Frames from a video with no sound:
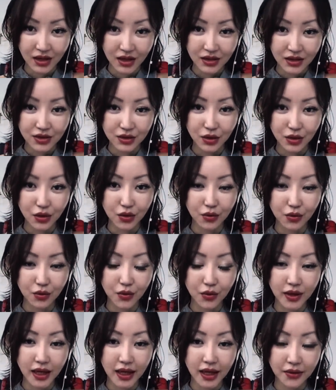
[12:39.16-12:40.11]
So
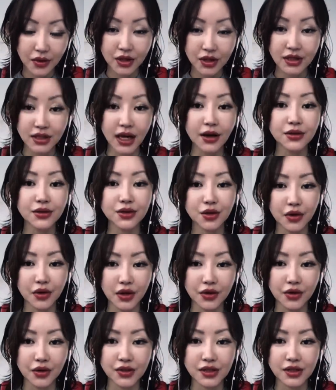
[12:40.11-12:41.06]
when I went to South
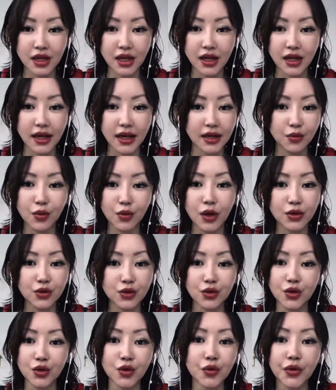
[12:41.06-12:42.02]
Korea, they were saying like, "What
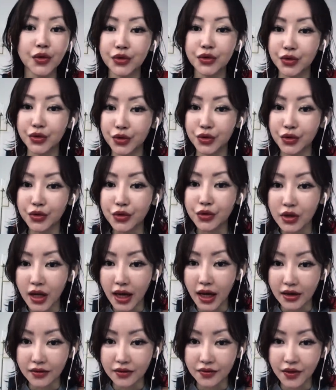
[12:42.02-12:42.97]
do you want to do with your
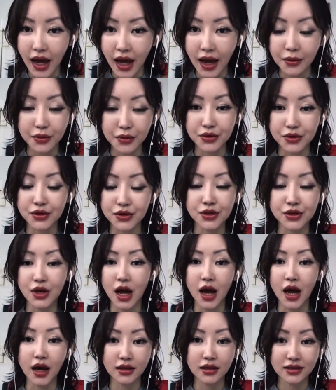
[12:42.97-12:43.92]
life?" I was
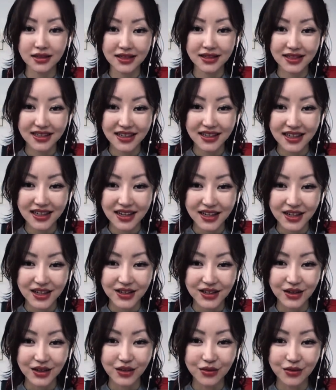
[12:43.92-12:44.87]
shocked.
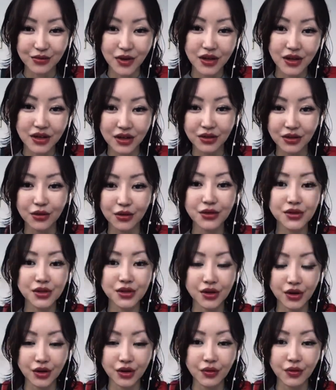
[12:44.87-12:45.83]
You know, when in North
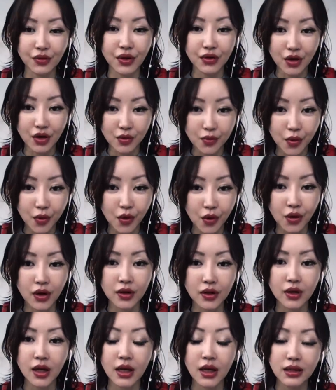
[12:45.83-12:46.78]
Korea, when you're
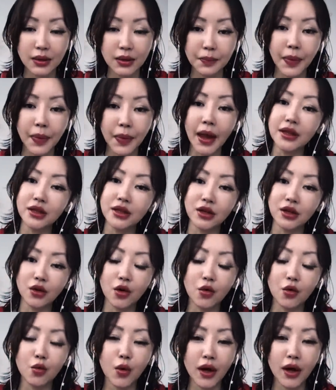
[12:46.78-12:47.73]
born, depending
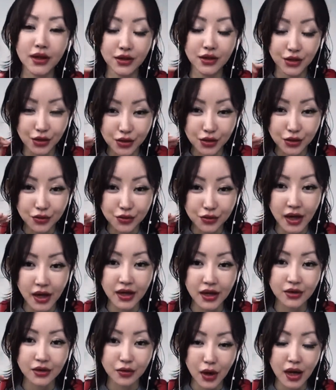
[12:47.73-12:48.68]
on what your
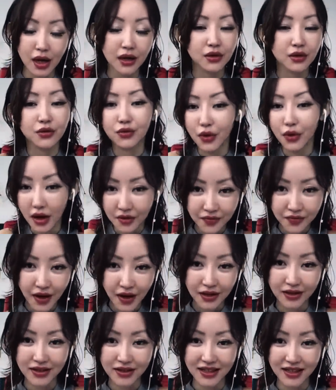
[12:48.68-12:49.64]
great great
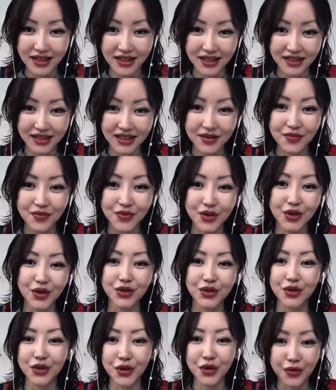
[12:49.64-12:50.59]
grandfather did
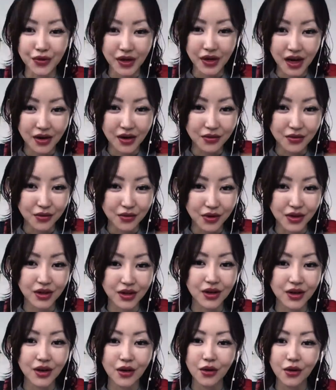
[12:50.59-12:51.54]
during the Korean War
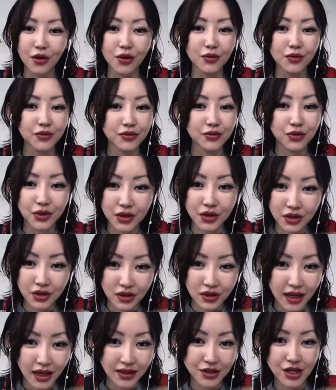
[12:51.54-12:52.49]
or during the
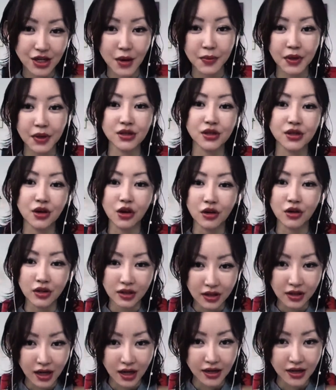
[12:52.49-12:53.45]
like Japanese
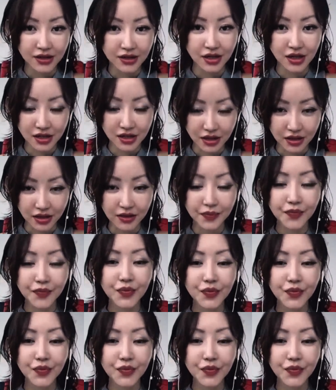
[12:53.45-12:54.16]
colonization,